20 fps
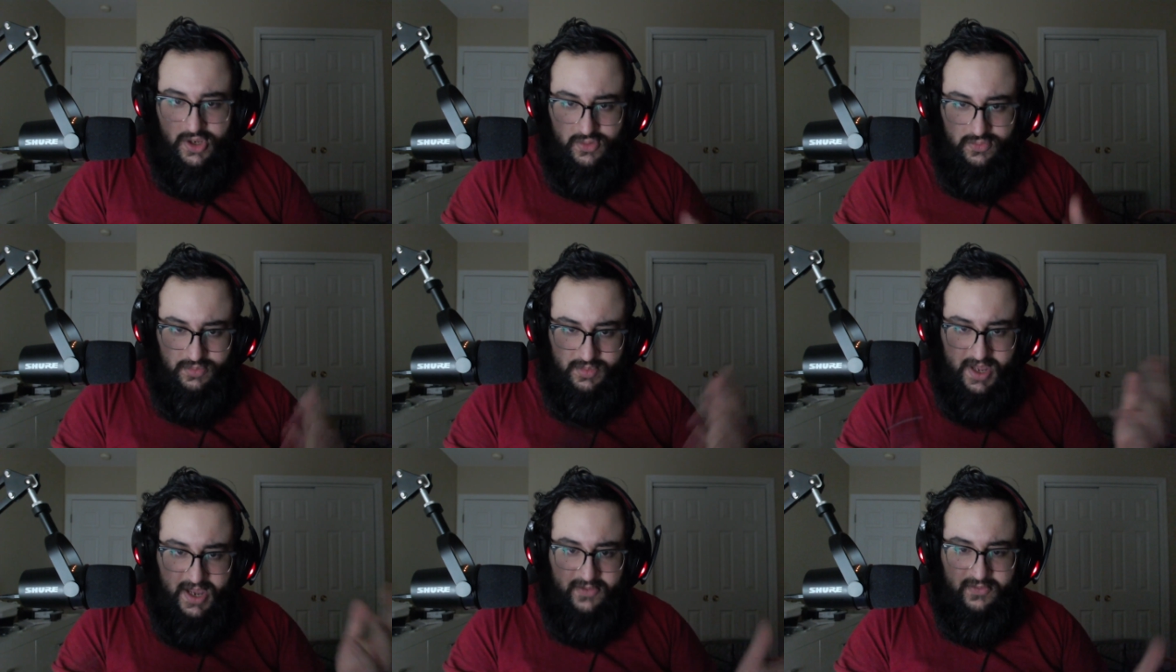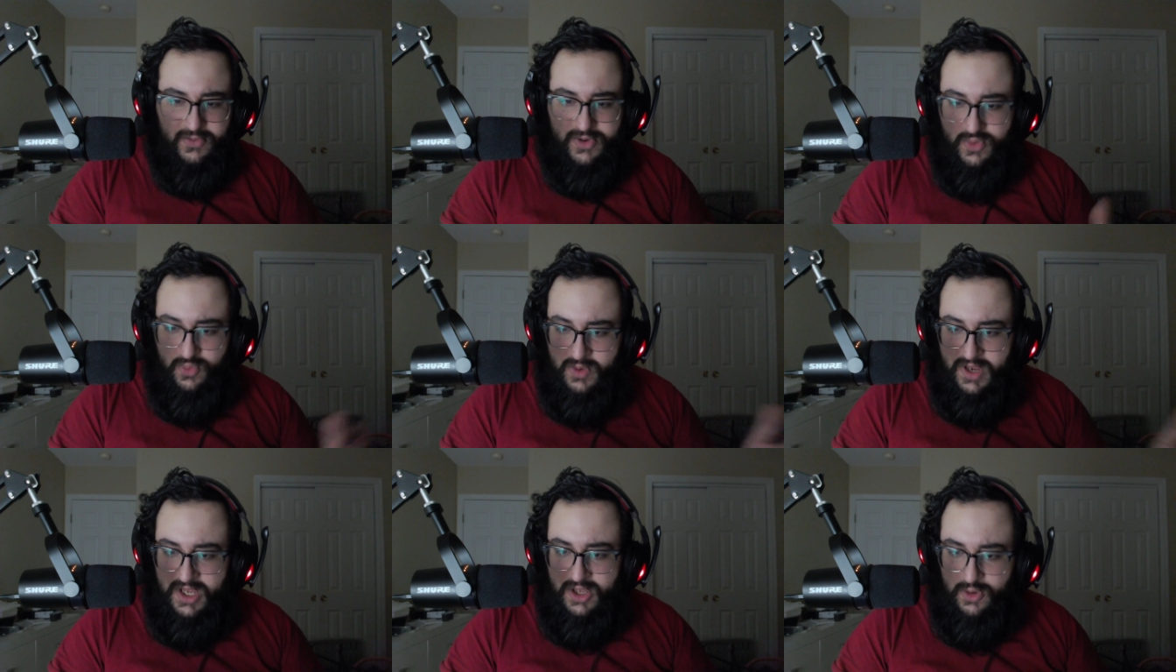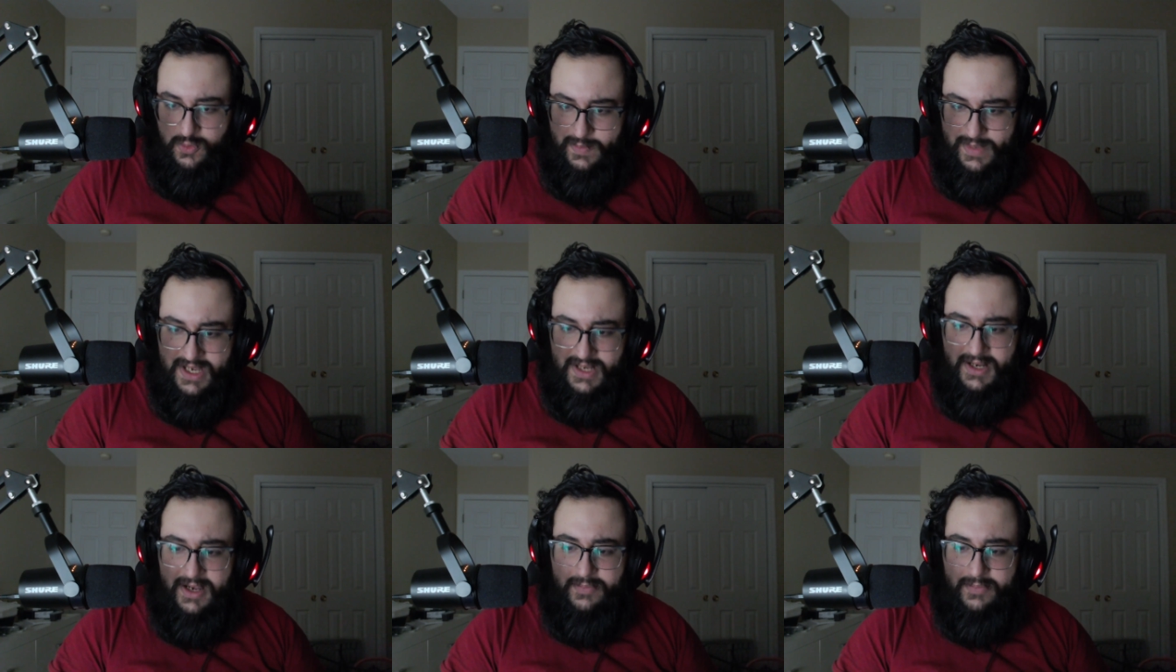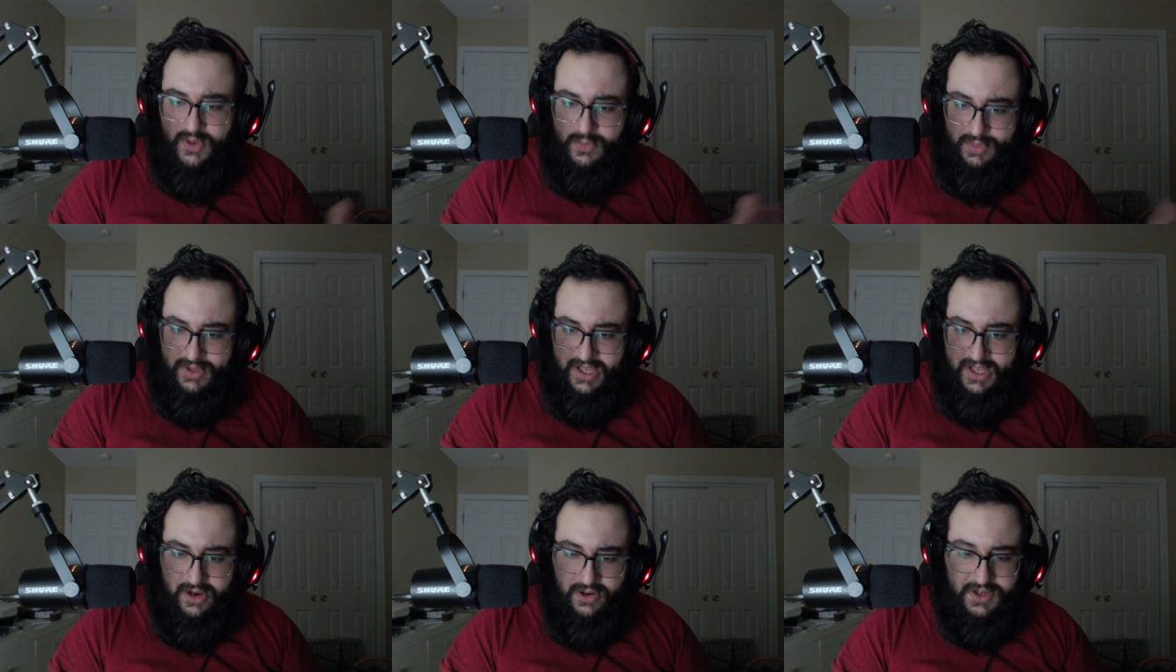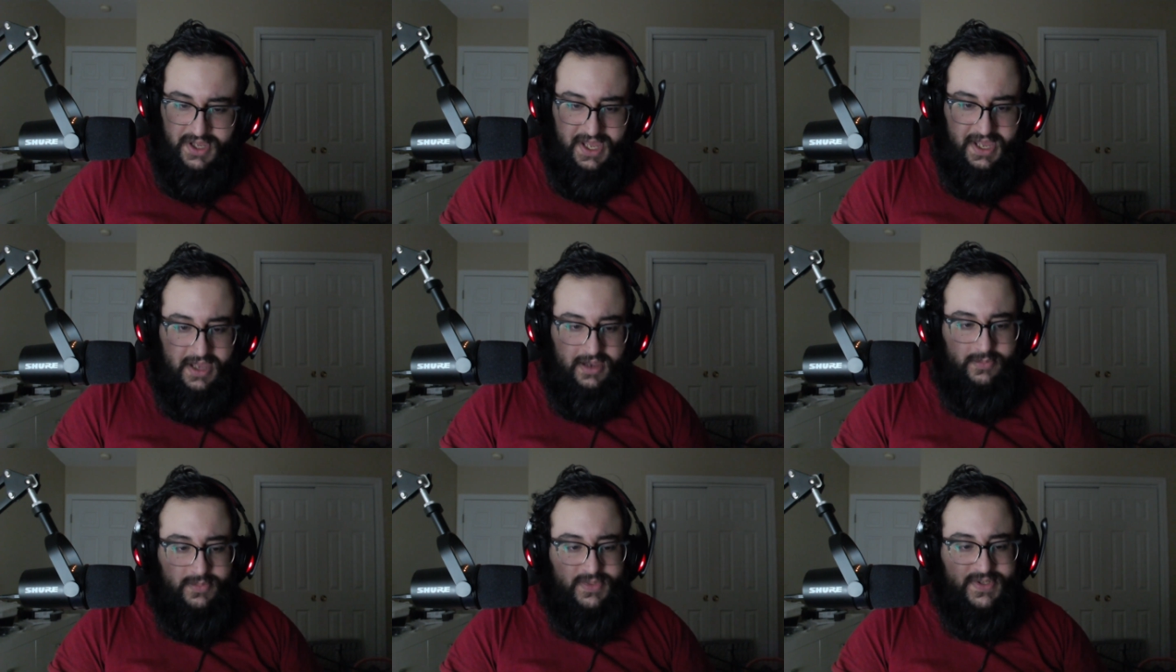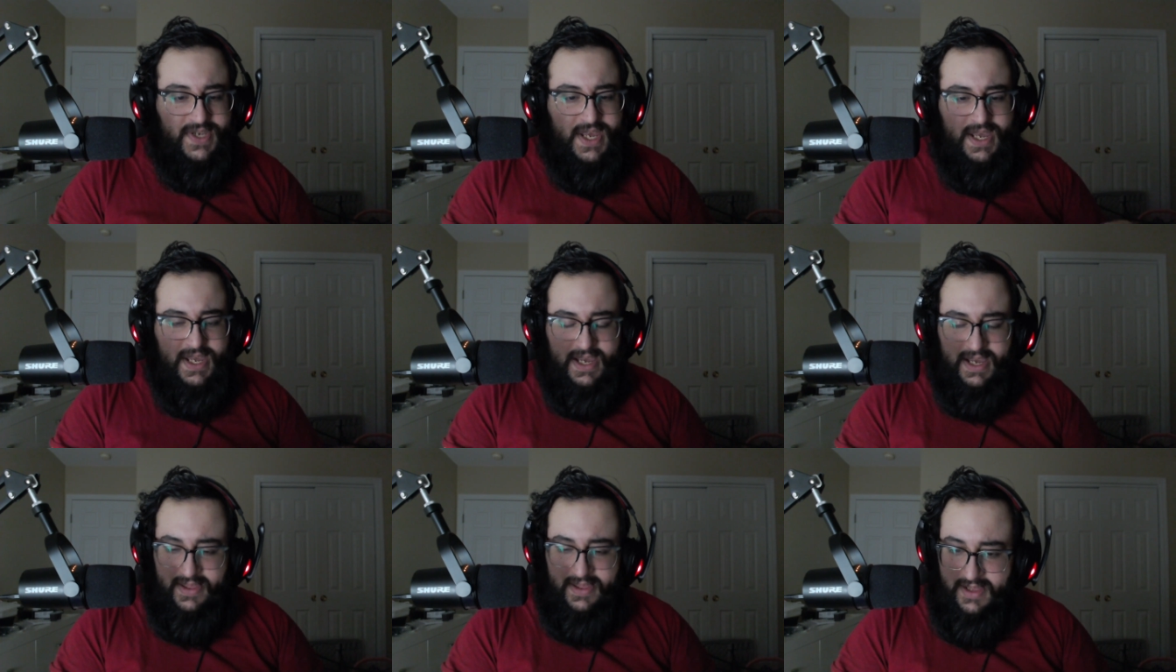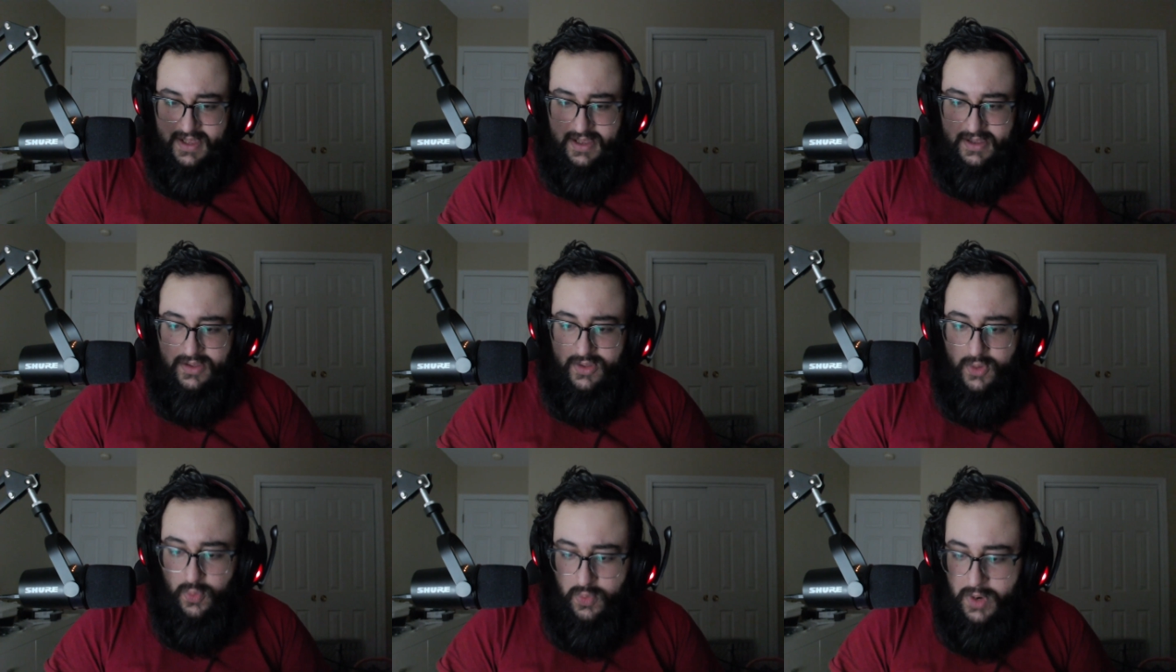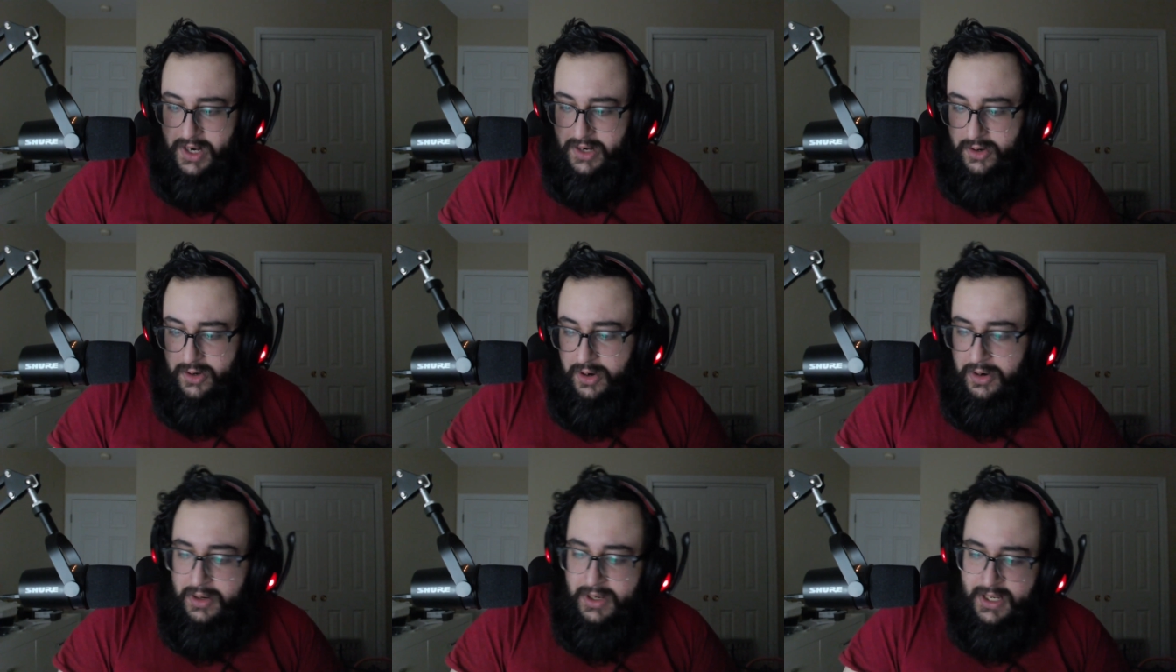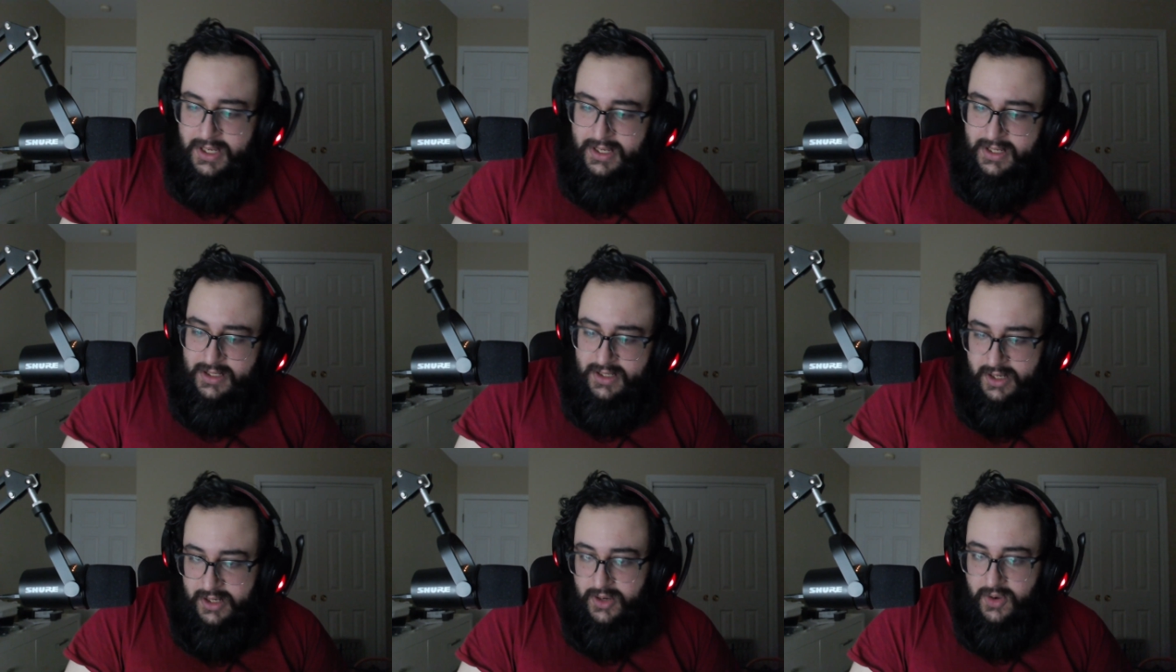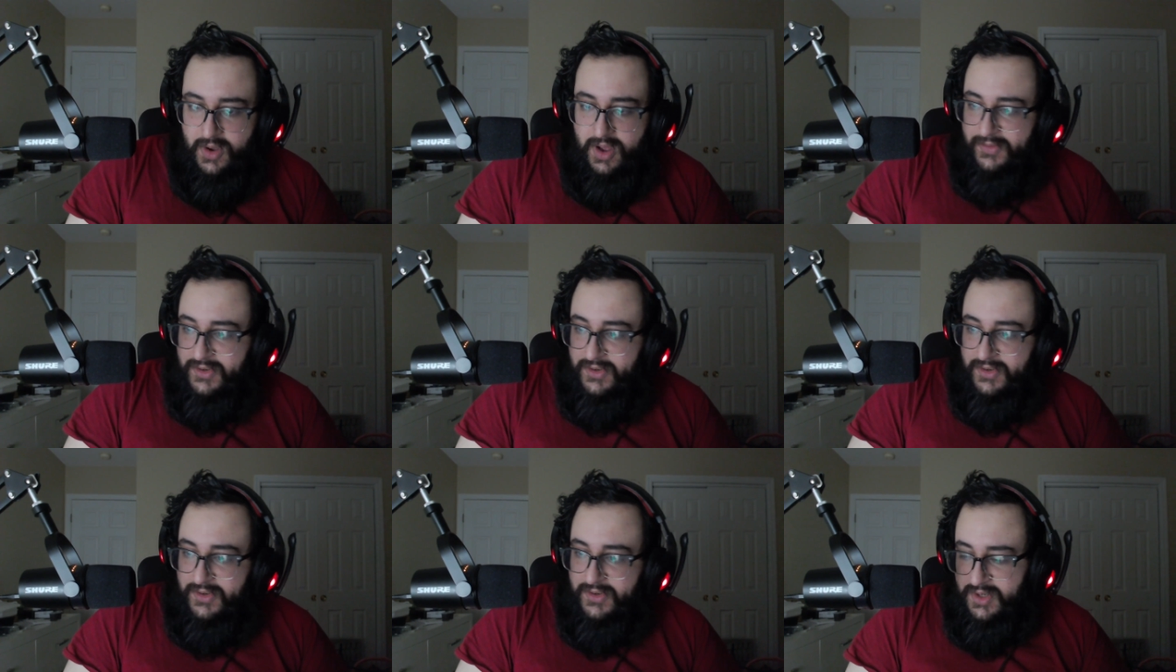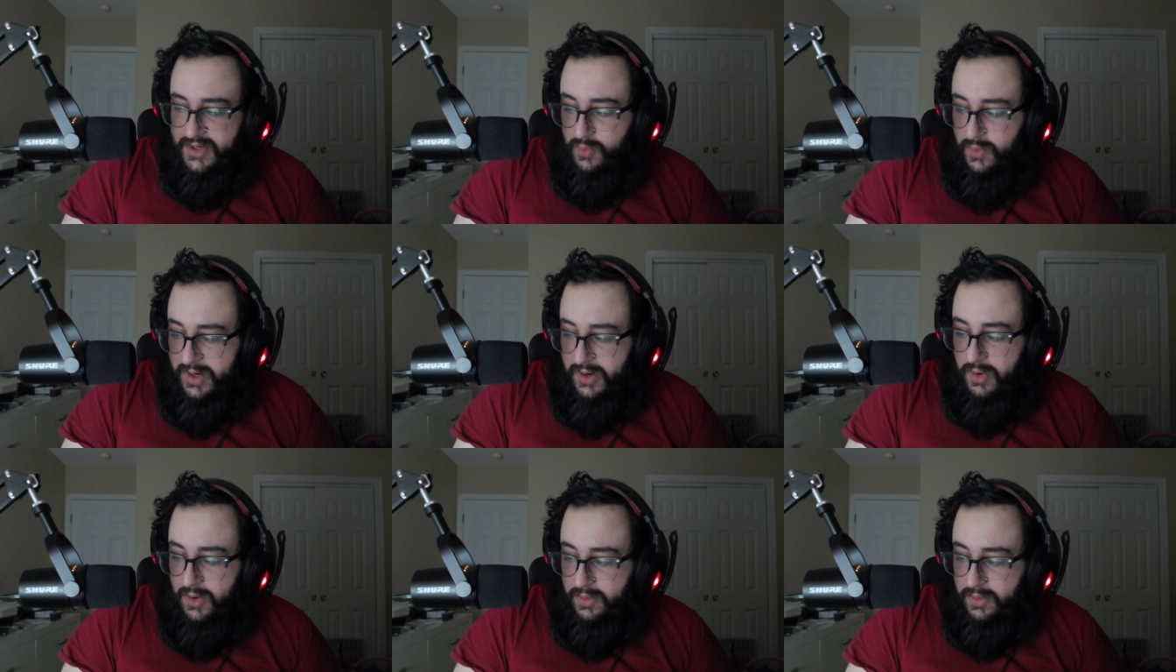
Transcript: You every week you meet up, you play your games, and then the winner, you know, obviously is going to win a,